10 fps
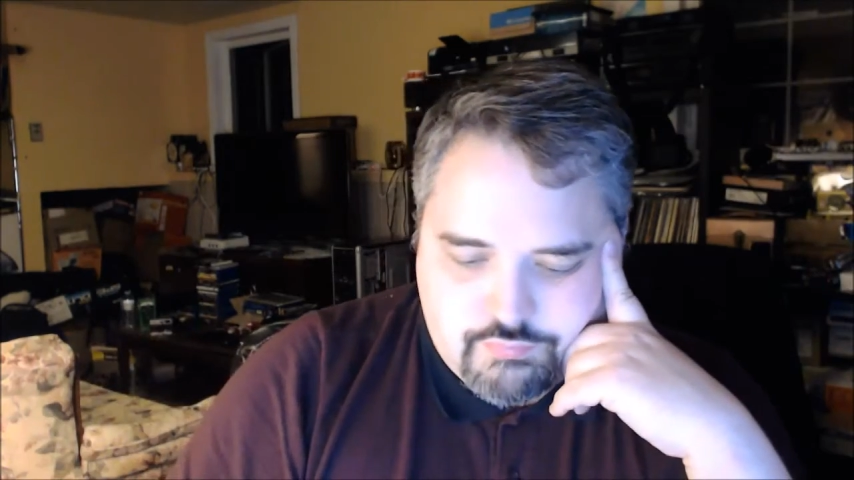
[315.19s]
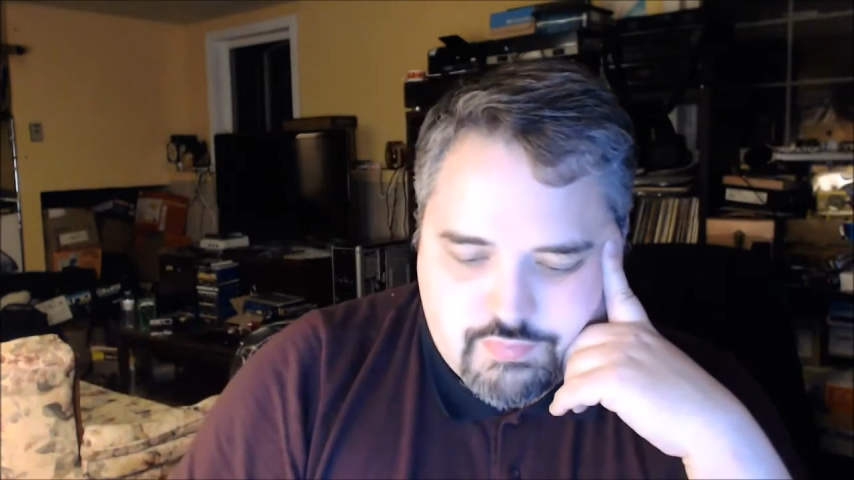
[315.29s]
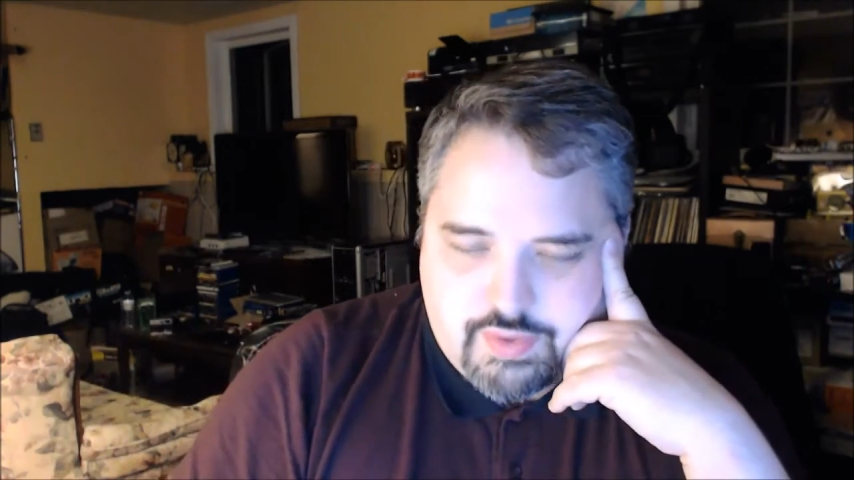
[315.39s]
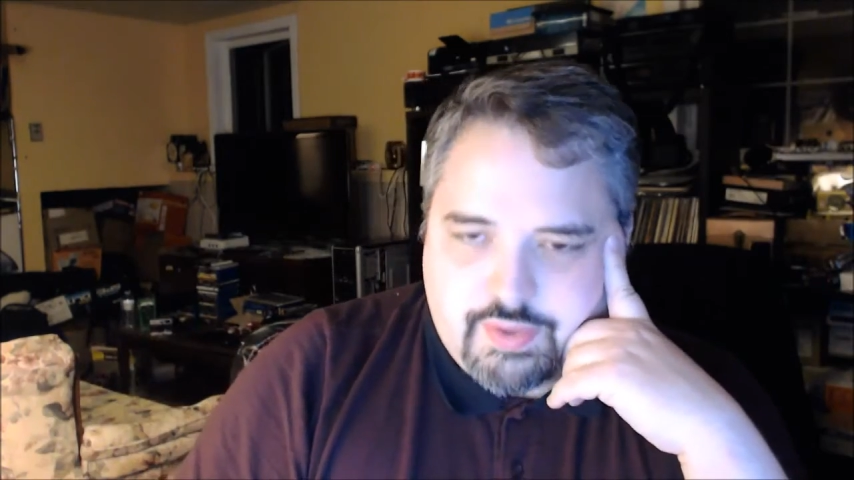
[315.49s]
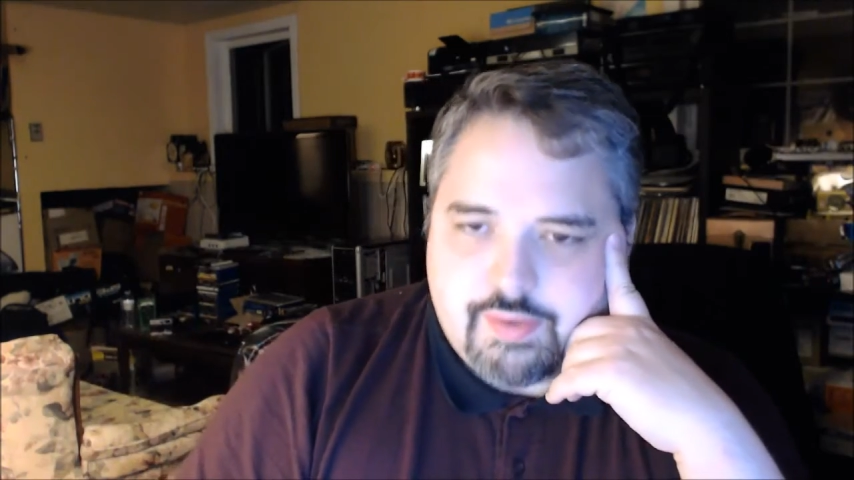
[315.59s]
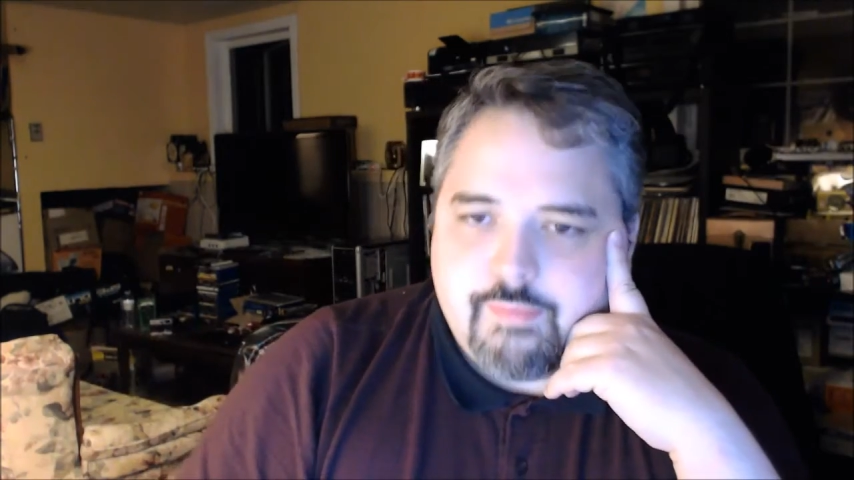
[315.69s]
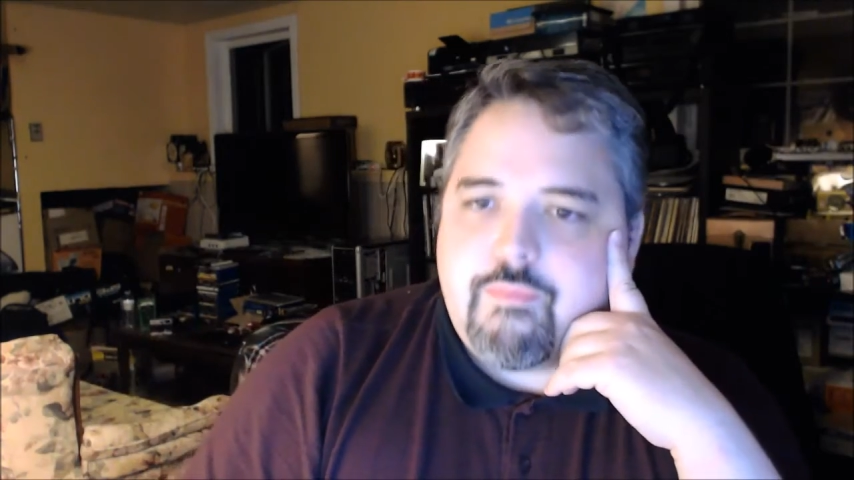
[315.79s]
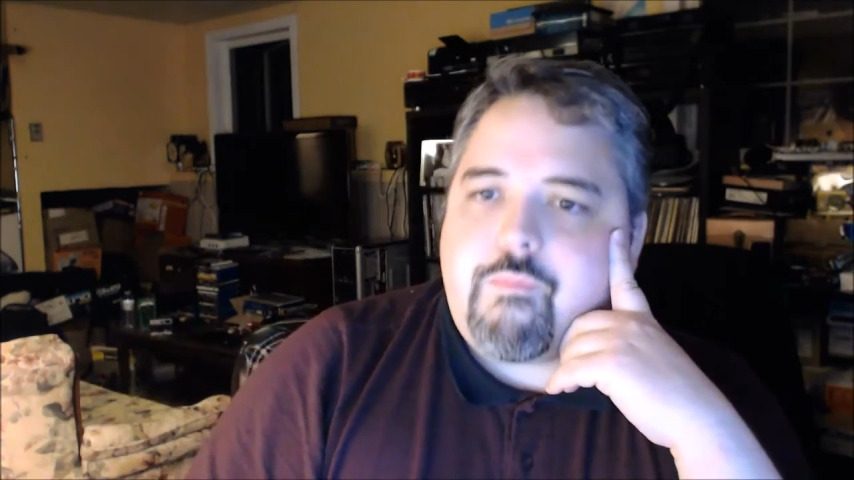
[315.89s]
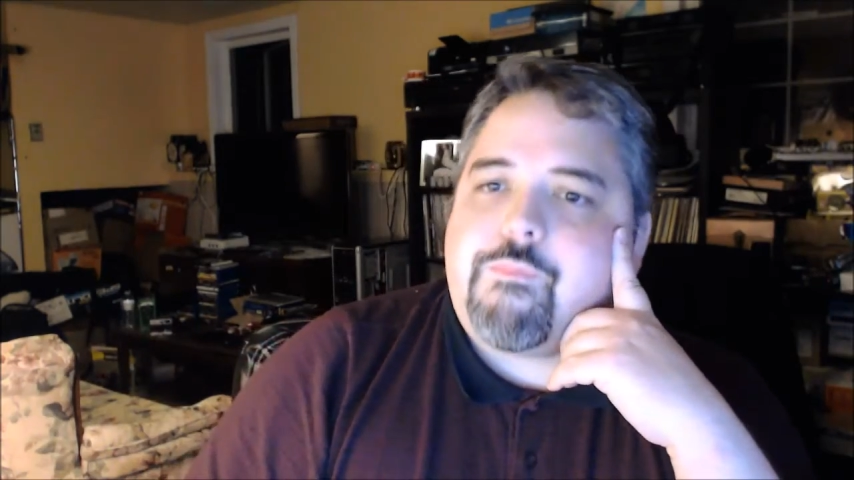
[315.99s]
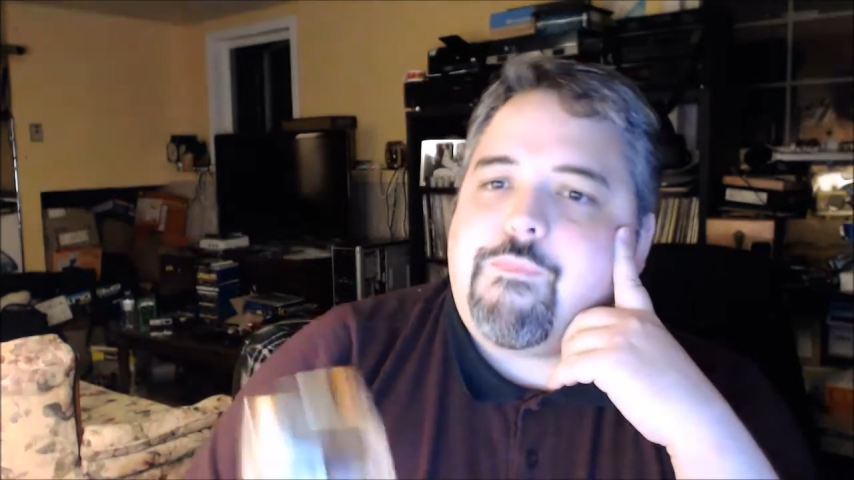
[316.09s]

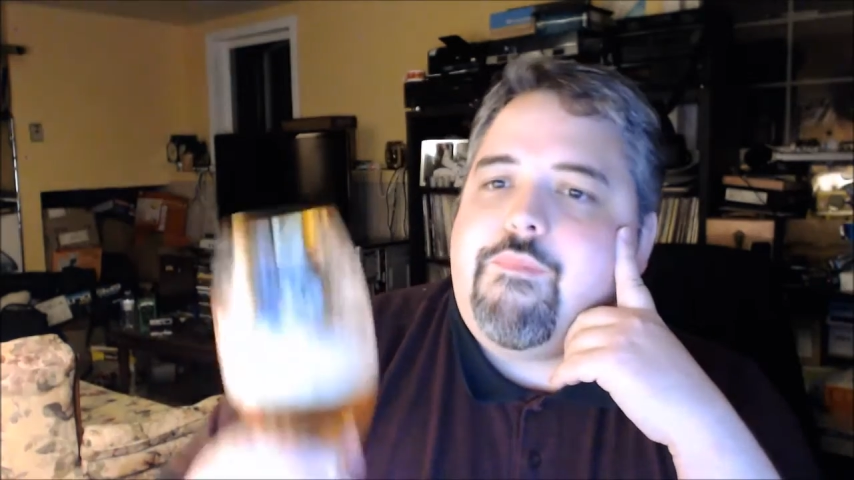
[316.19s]
One